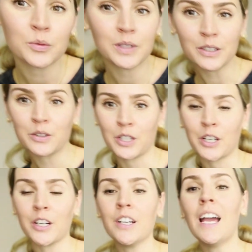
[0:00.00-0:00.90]

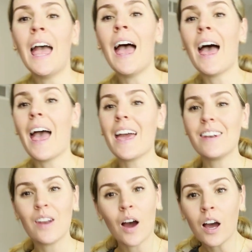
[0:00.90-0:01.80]
realtor
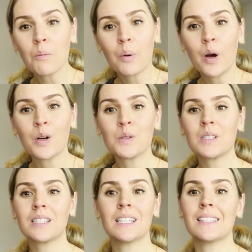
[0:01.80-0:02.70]
and not
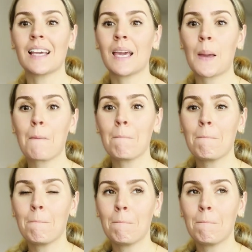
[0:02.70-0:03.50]
post the same